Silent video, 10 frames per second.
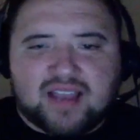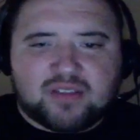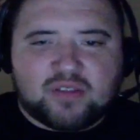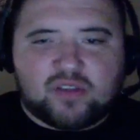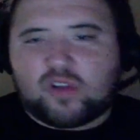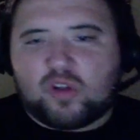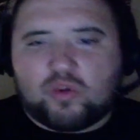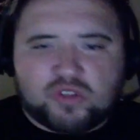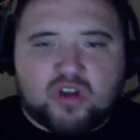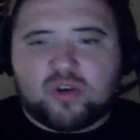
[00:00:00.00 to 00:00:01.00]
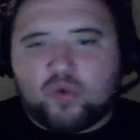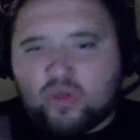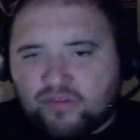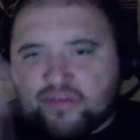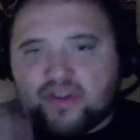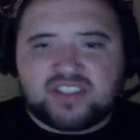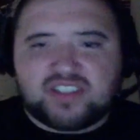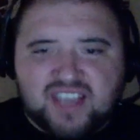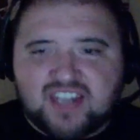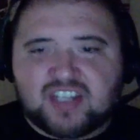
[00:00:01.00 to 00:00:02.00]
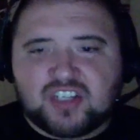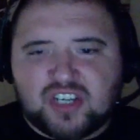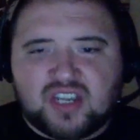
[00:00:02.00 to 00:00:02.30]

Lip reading: the clothes on and all the fucking skin and shit.